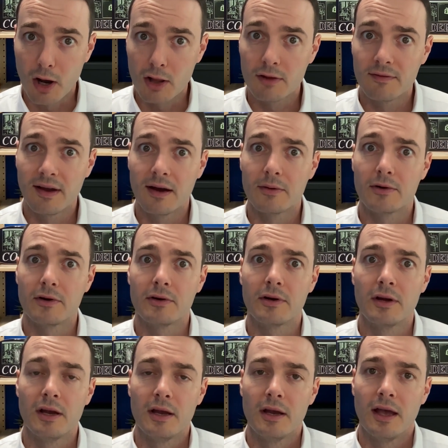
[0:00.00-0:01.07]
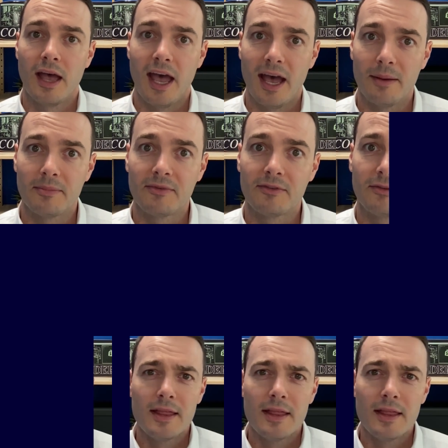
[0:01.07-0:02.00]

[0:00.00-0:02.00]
all of our apps.